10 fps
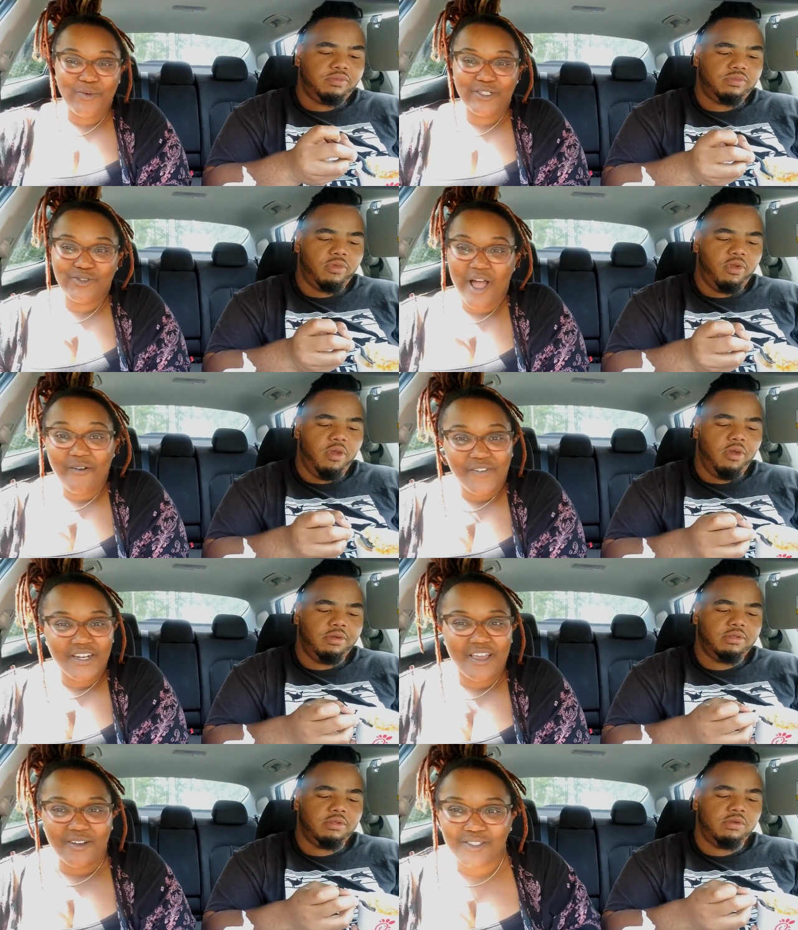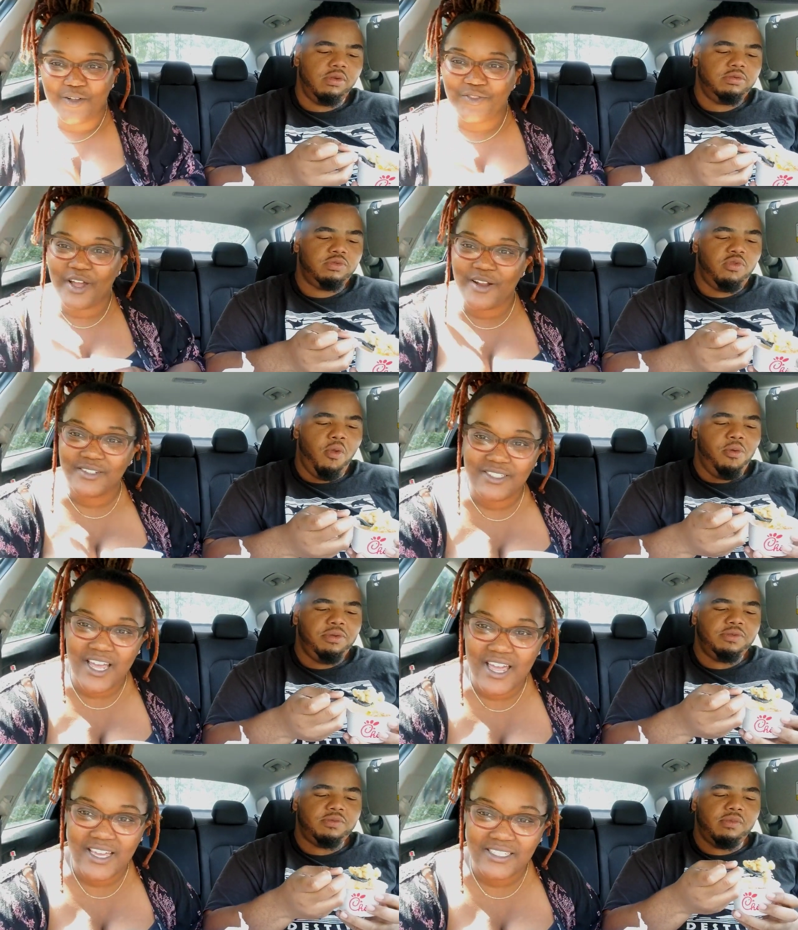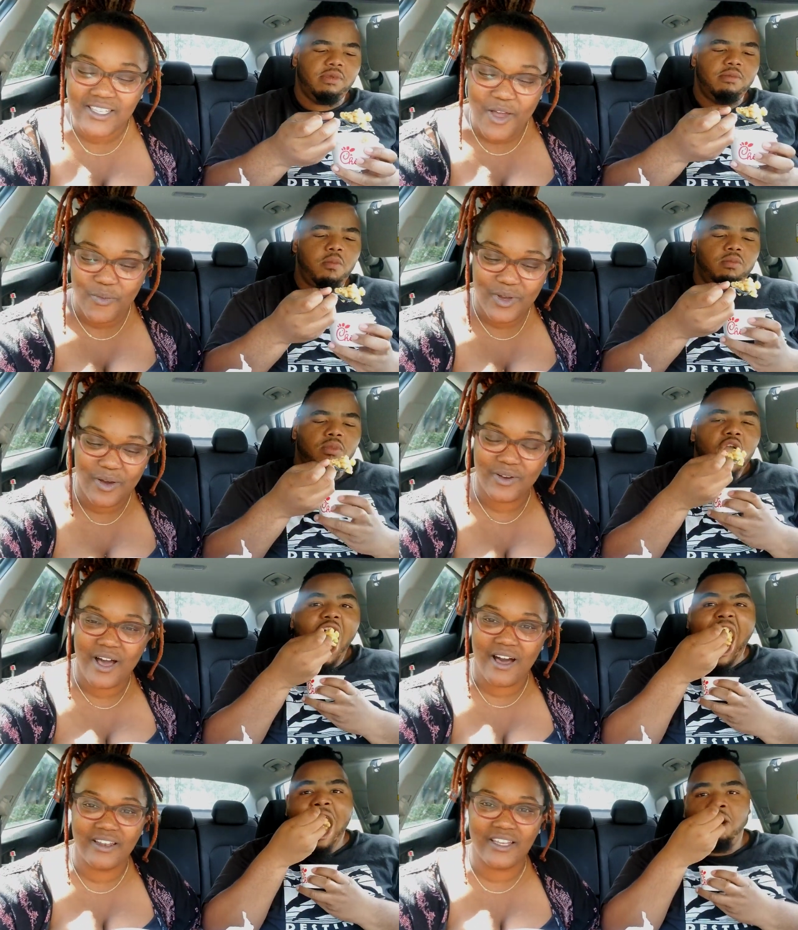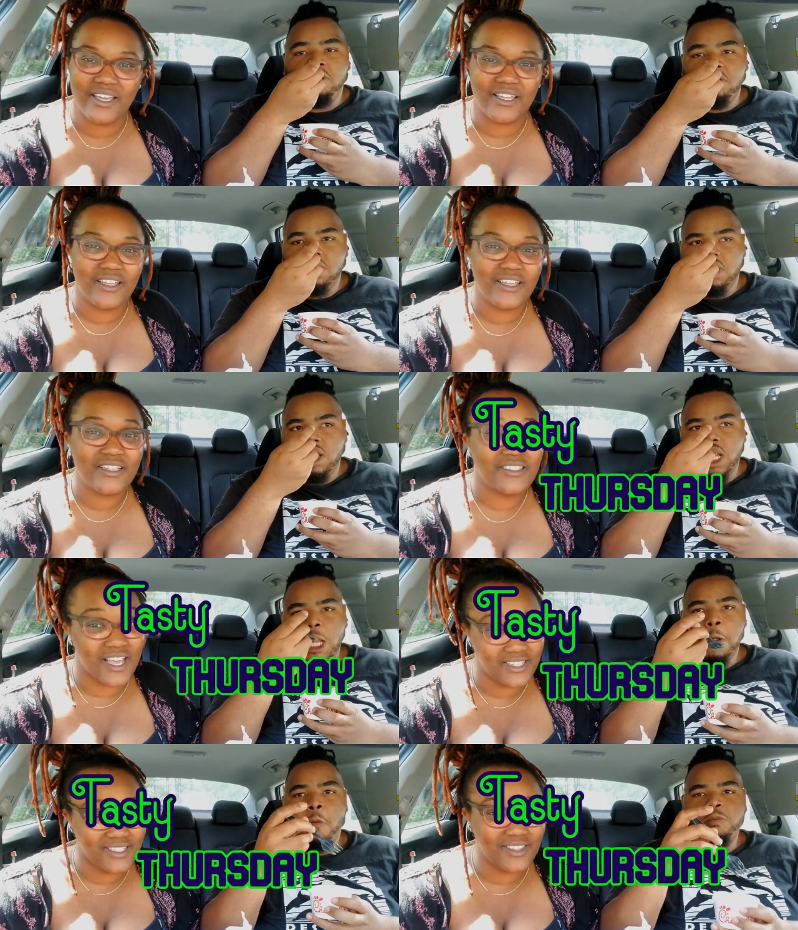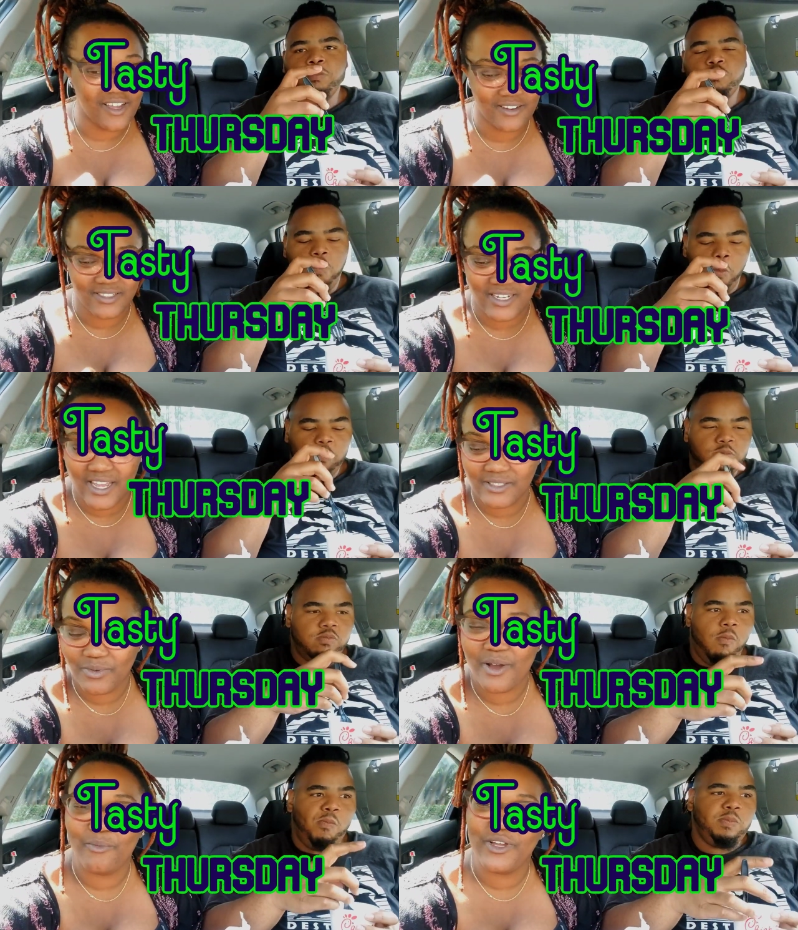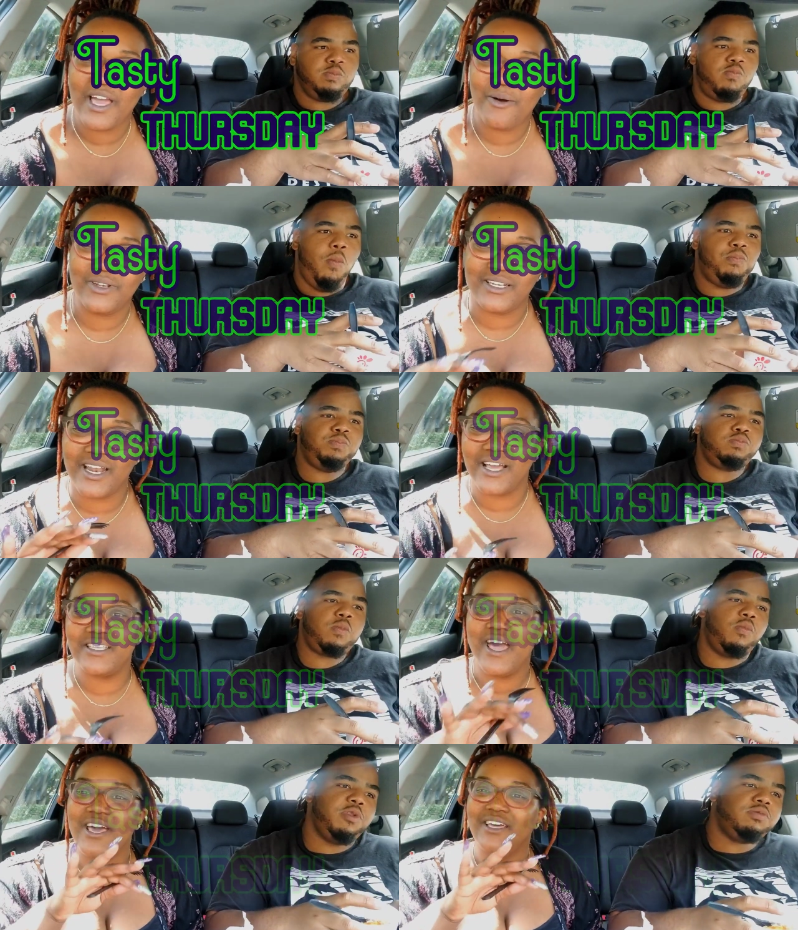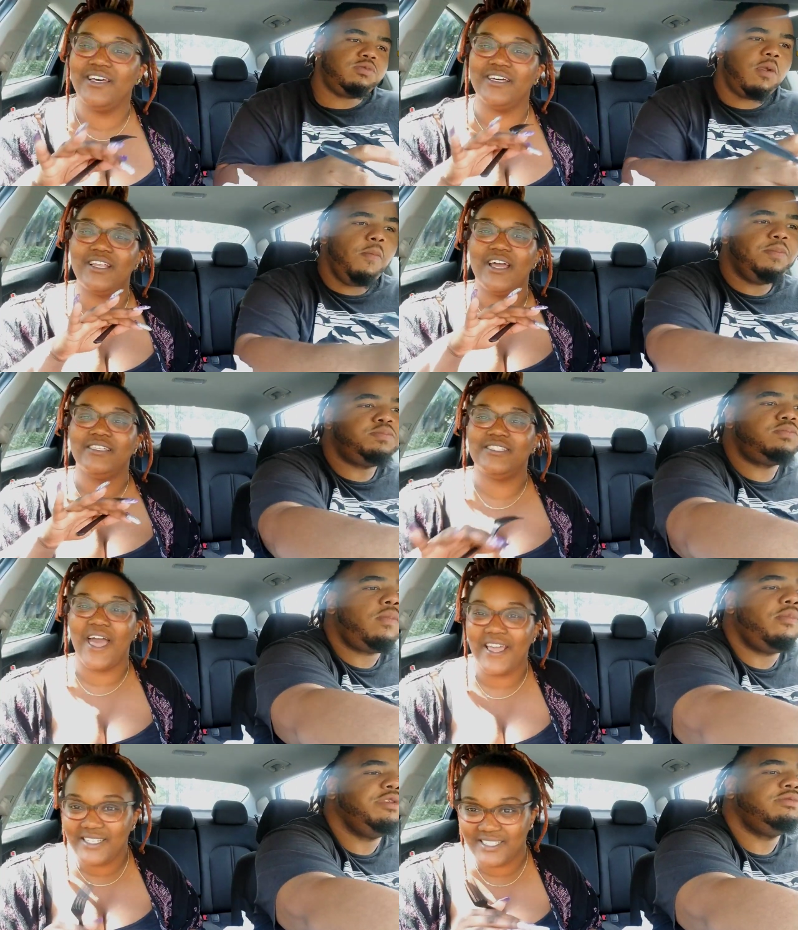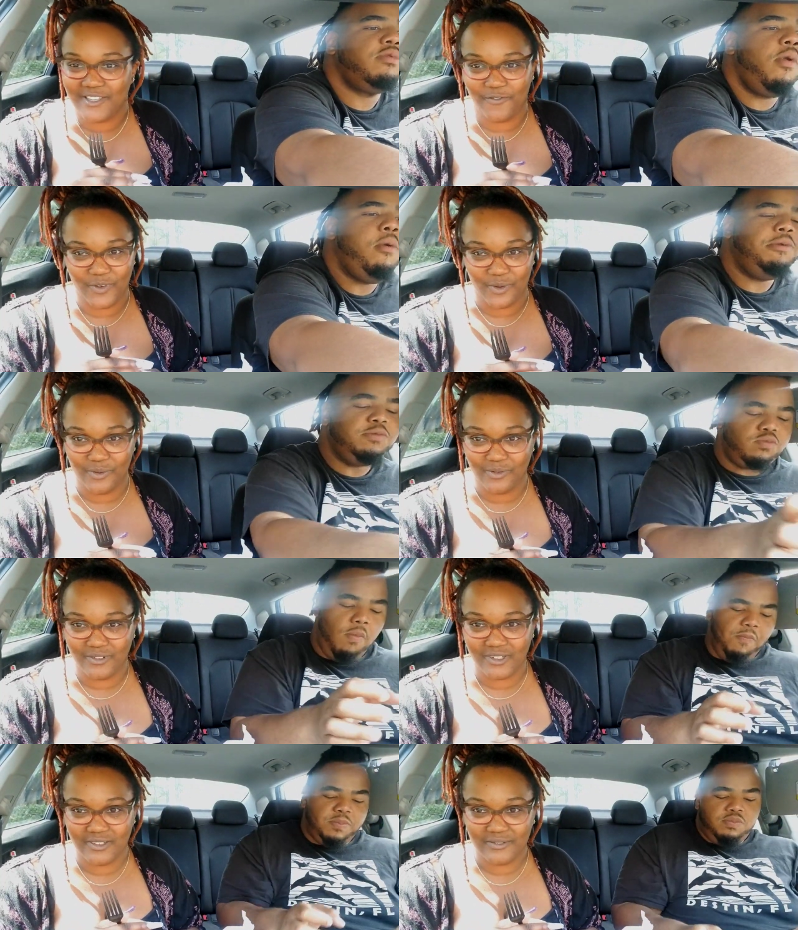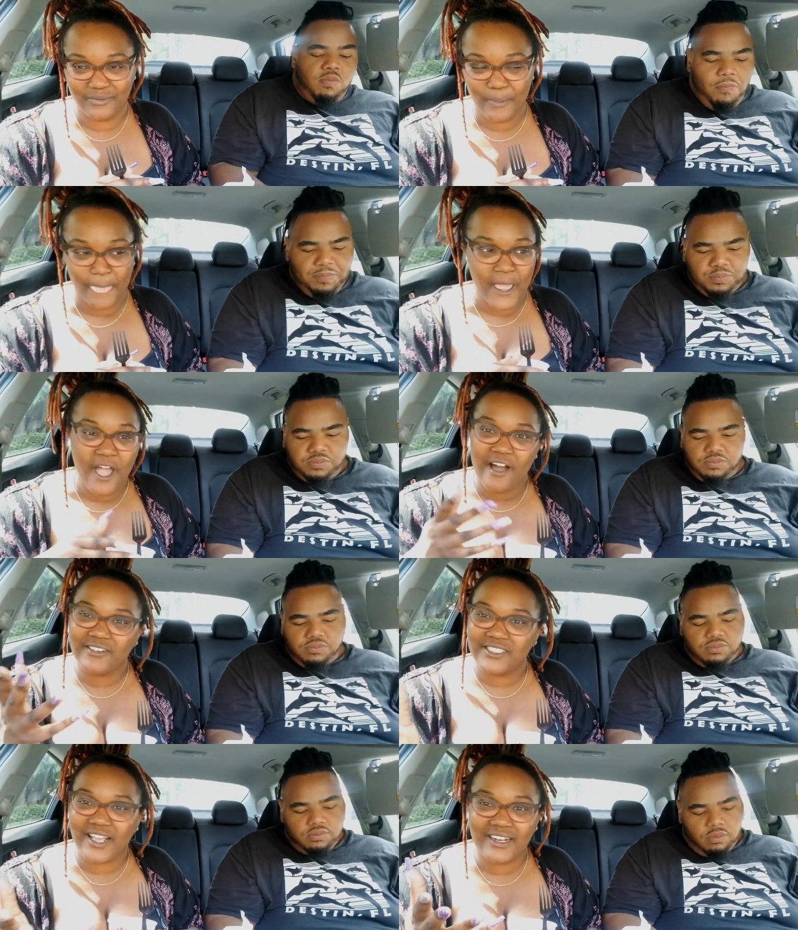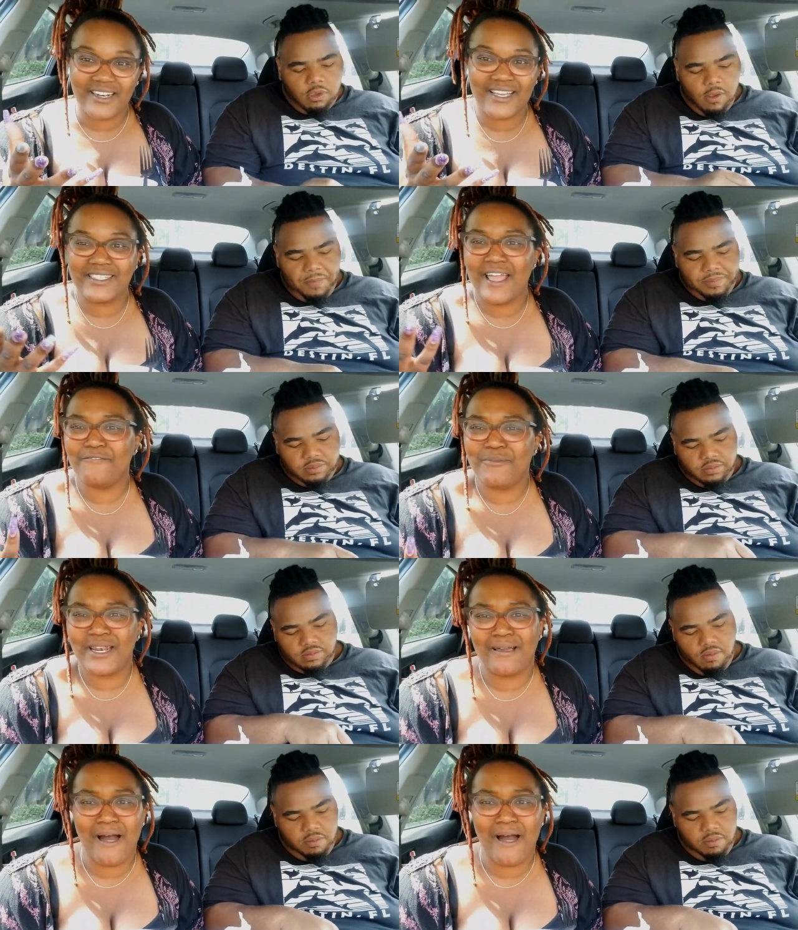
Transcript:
Speaker 1: drop videos on Thursdays, we're going to call it Tasty Thursdays. We're going to bring out with the nice, good, tasty food. Mm -hmm on Sundays. Everybody call